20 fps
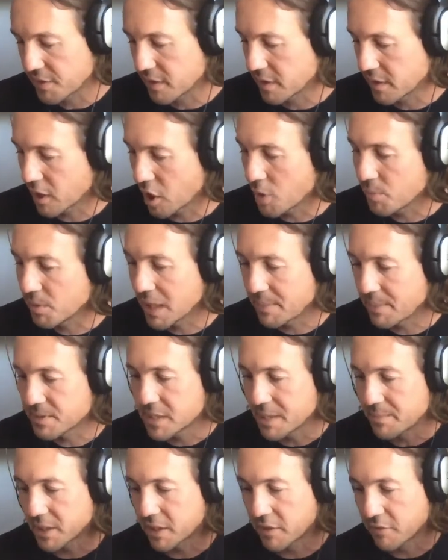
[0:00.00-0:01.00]
global
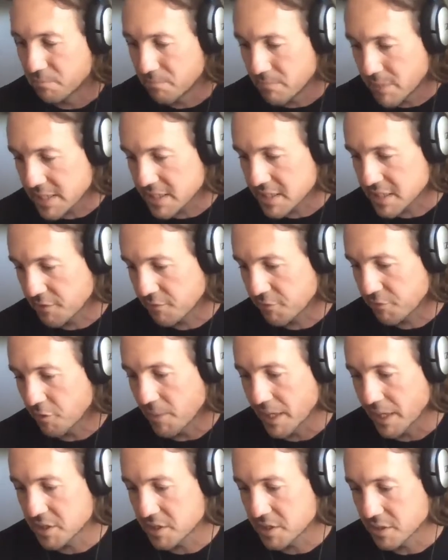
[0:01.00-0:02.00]
epidemic of
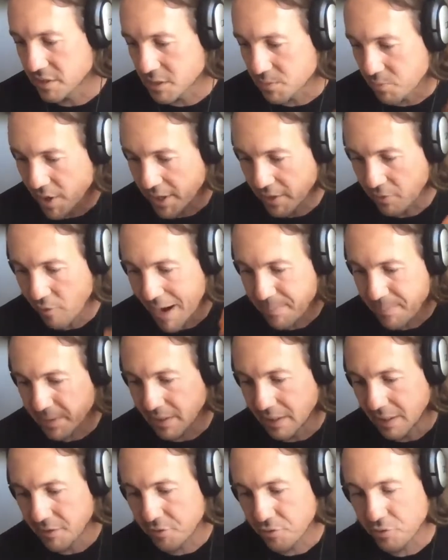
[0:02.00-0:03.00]
misinformation spreading rapidly
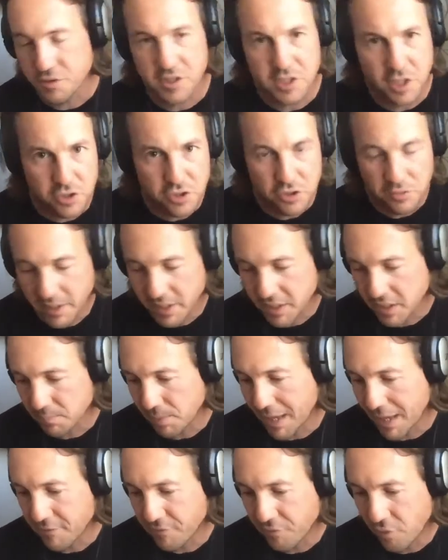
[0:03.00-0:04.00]
through social media
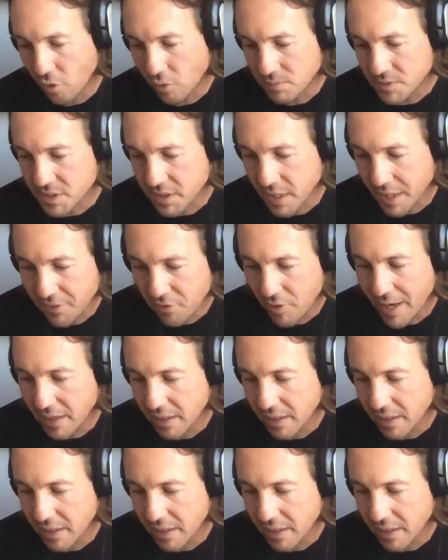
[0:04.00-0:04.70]
platforms and other outlets.